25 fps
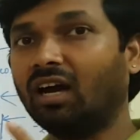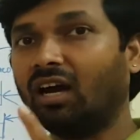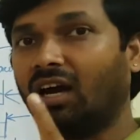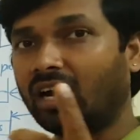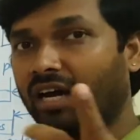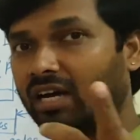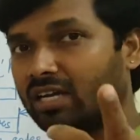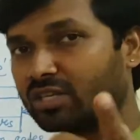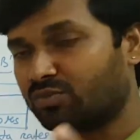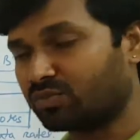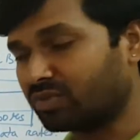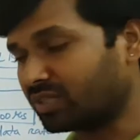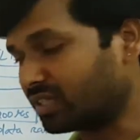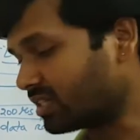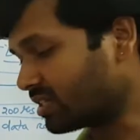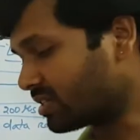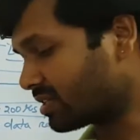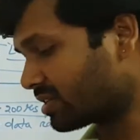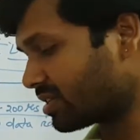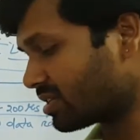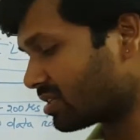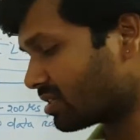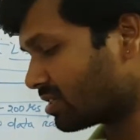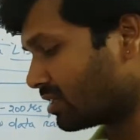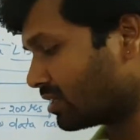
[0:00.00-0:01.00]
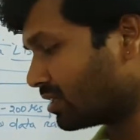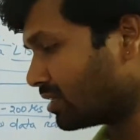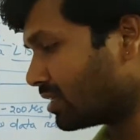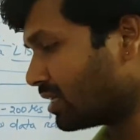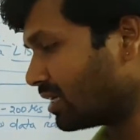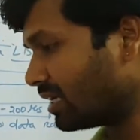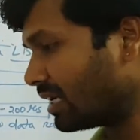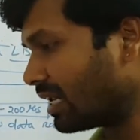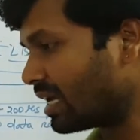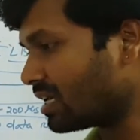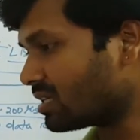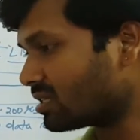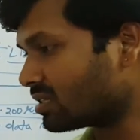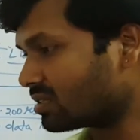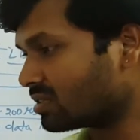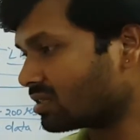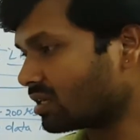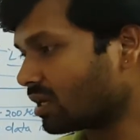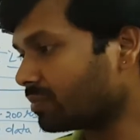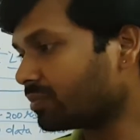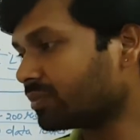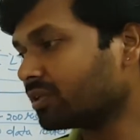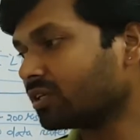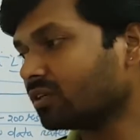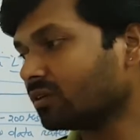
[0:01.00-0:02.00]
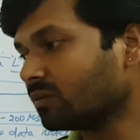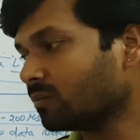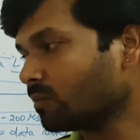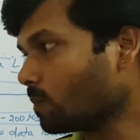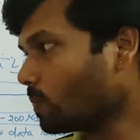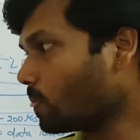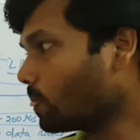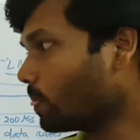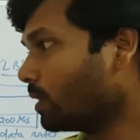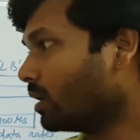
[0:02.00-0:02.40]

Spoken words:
as we discussed in the last chapter,